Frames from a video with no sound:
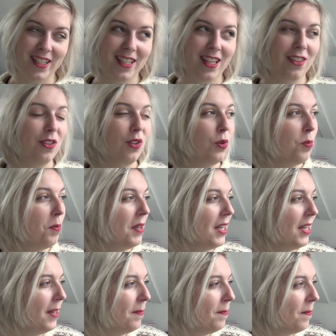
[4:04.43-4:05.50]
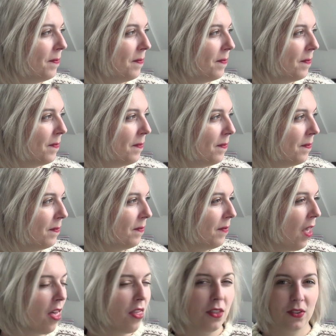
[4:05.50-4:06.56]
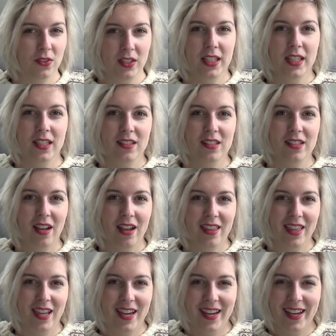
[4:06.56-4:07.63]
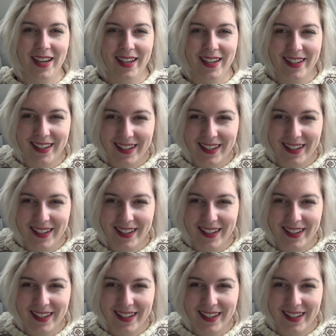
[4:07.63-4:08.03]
It took me 3 years, I think.